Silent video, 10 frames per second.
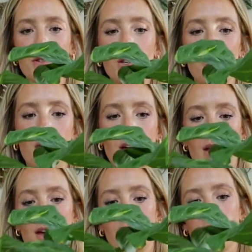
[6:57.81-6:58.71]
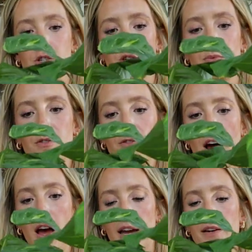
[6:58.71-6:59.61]
So this should be
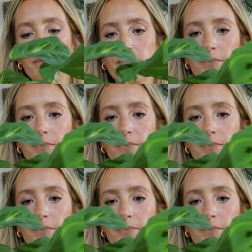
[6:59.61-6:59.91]
fine.